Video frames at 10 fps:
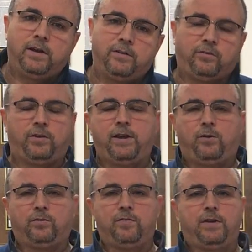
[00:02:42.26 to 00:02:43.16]

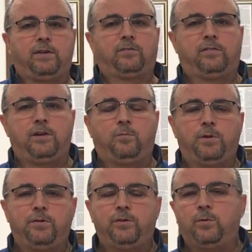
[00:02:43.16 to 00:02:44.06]
sales and things that
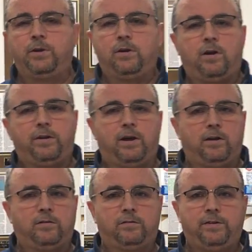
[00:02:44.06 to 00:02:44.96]
we're doing on
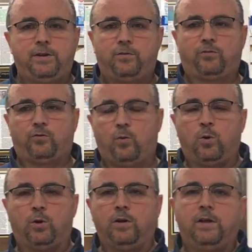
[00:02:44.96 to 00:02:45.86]
our
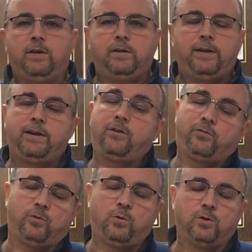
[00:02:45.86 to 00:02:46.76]
store, in our
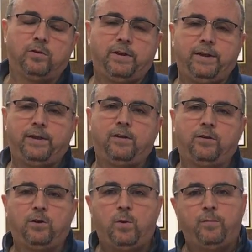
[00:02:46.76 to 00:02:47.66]
store and
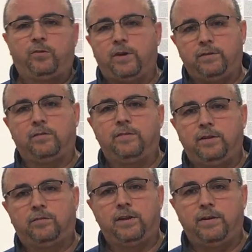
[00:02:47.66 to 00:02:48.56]
on our websites and
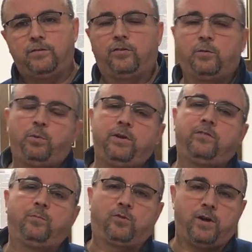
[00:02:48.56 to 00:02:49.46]
things of that nature. So
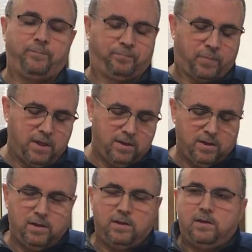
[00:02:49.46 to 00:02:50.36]
please subscribe.
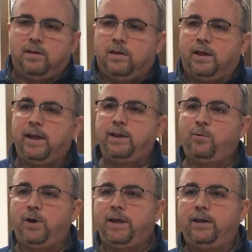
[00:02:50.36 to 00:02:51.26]

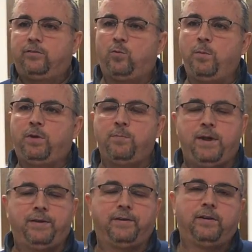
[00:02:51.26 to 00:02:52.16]
Anyway, Swarm
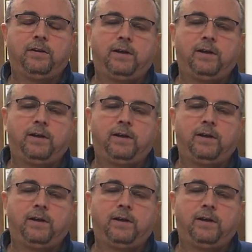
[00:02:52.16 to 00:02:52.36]
Commander.